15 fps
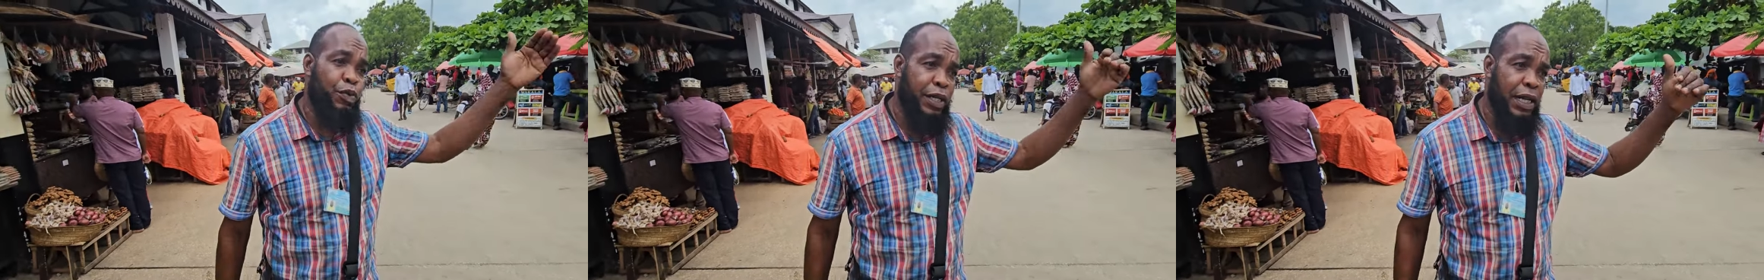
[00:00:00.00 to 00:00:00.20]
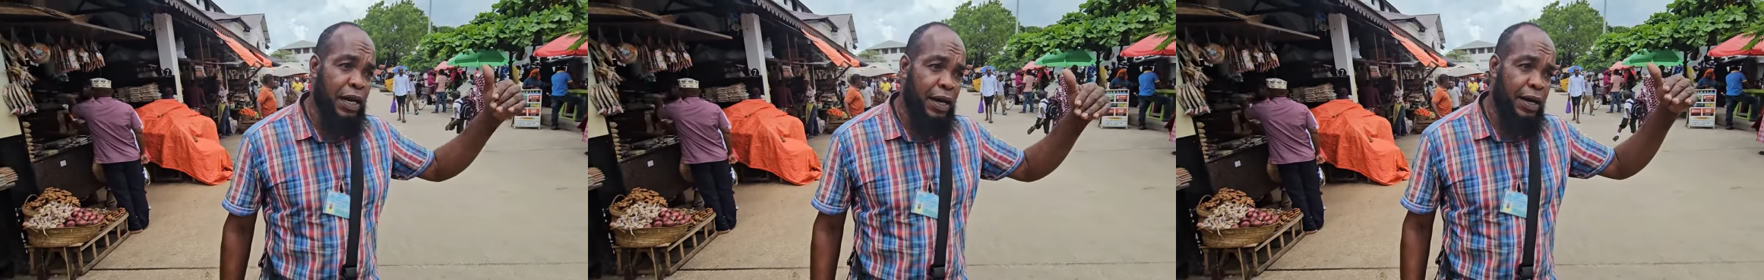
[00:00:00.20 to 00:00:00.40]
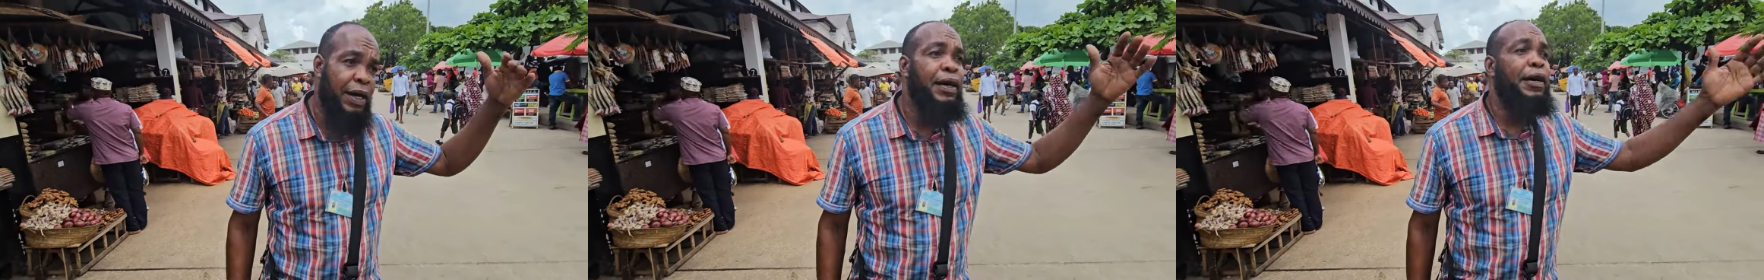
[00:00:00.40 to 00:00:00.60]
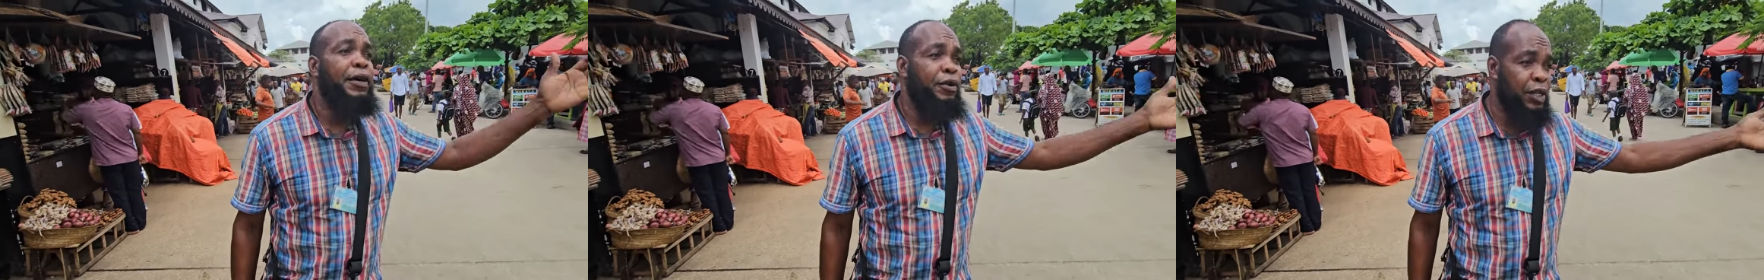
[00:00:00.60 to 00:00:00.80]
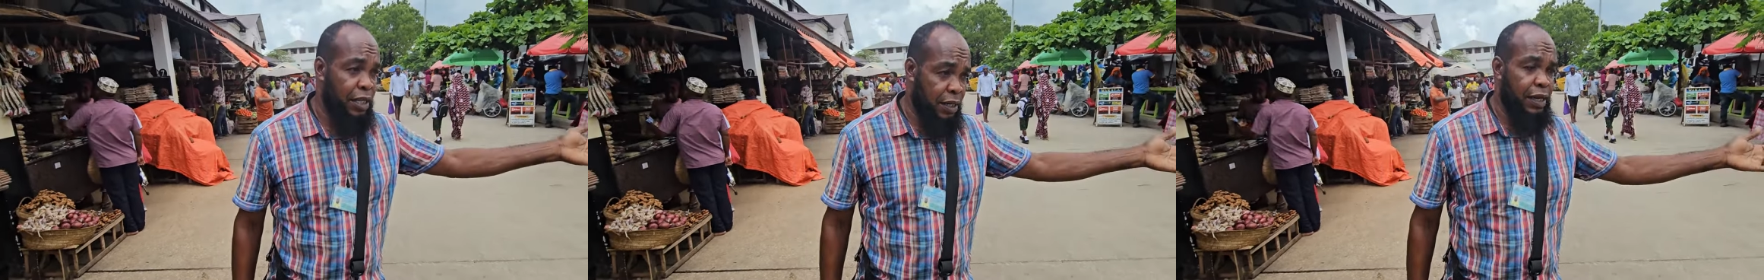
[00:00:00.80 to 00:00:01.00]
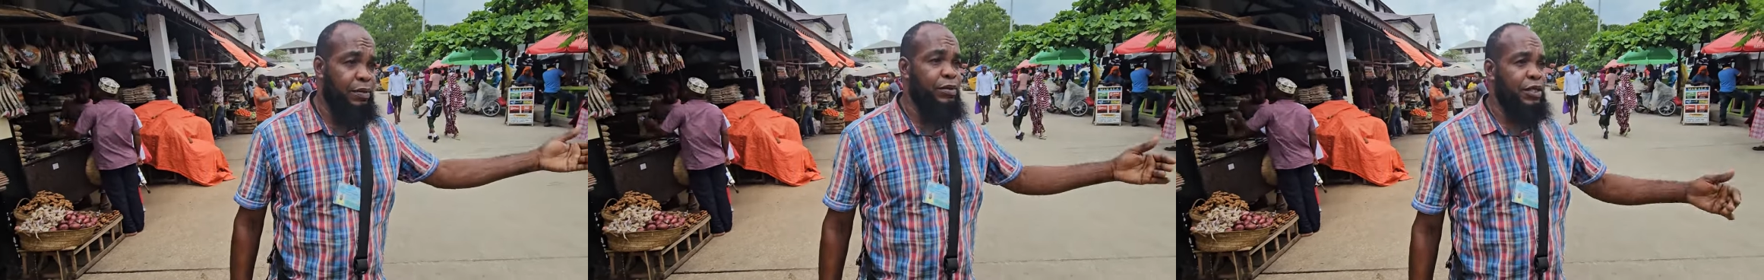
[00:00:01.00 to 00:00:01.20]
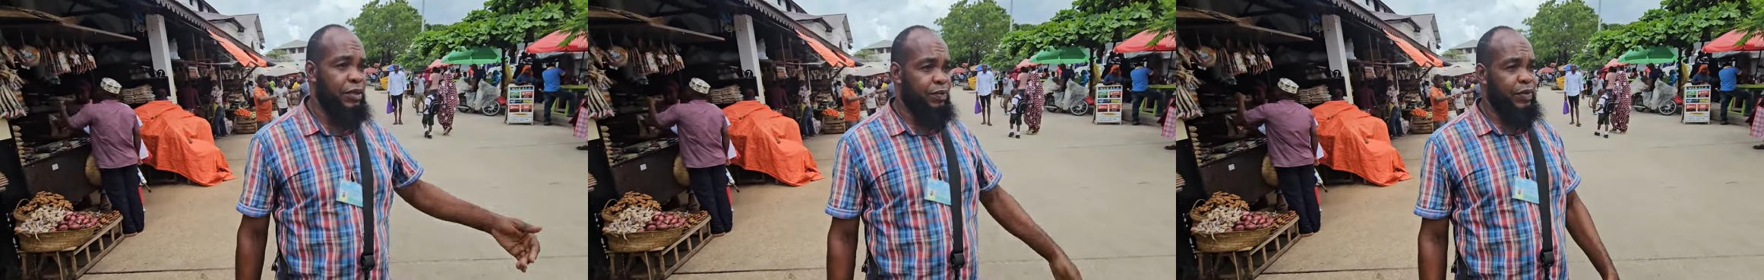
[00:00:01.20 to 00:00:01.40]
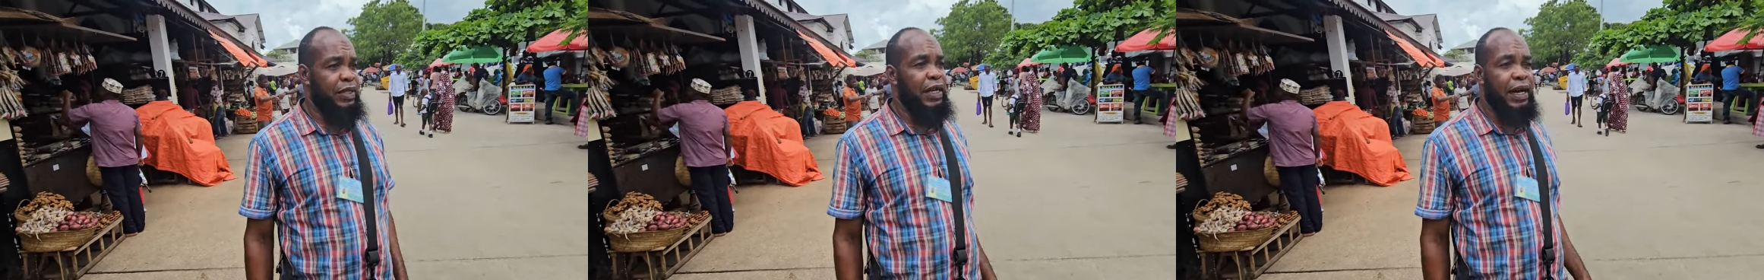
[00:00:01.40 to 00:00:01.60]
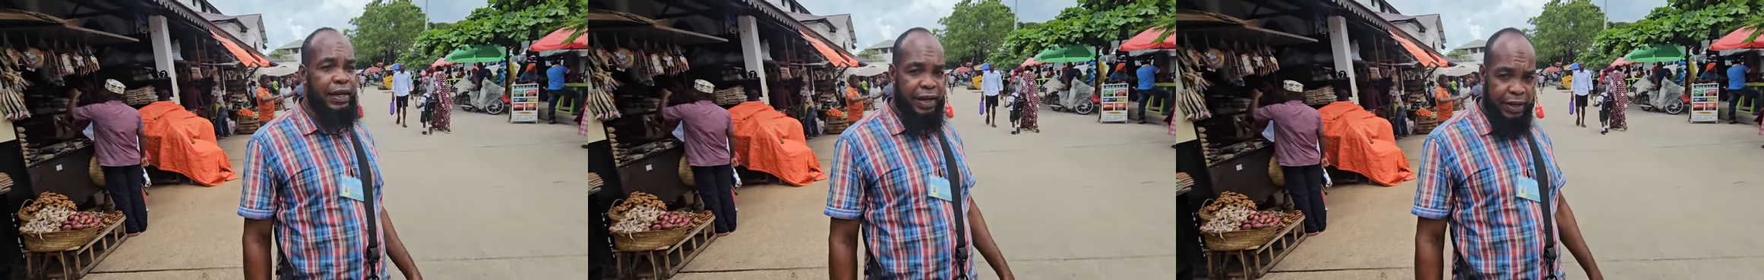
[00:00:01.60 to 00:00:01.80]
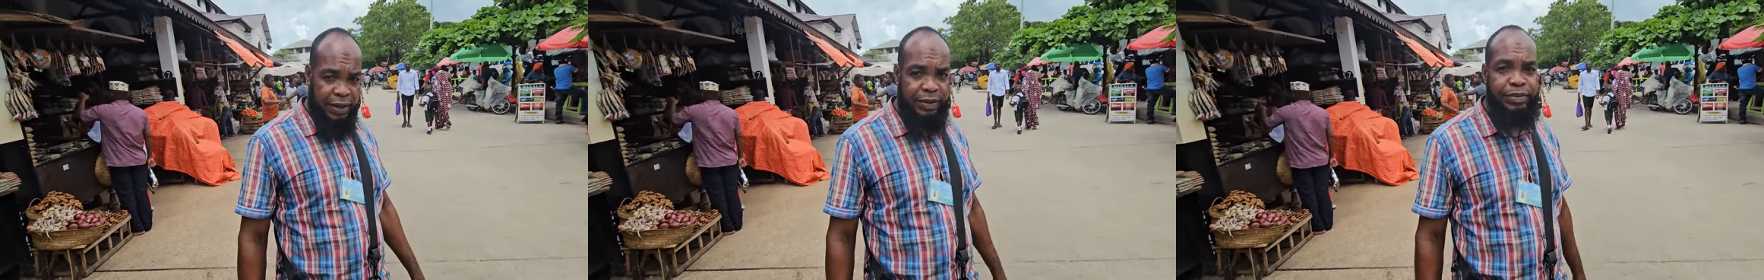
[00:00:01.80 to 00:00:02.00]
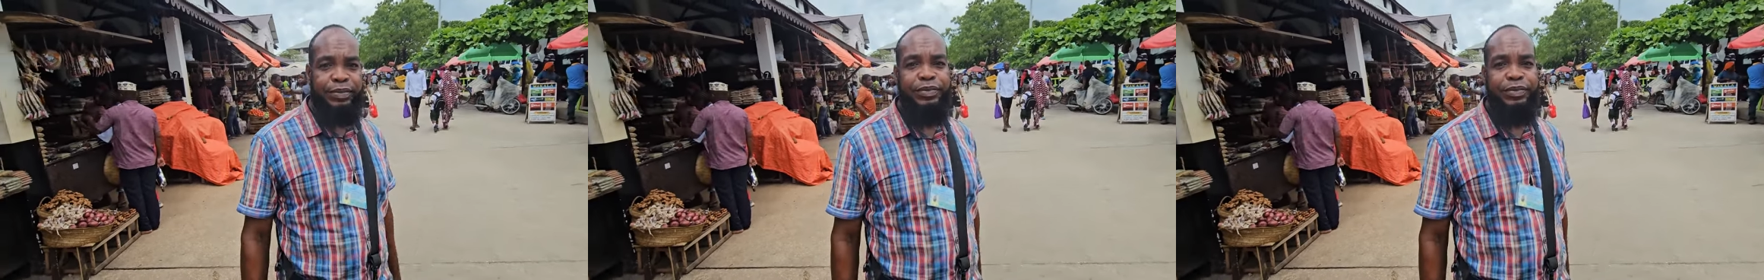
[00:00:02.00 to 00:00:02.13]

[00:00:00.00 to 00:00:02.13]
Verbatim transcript: been uh, reclaimed. Yeah, yeah.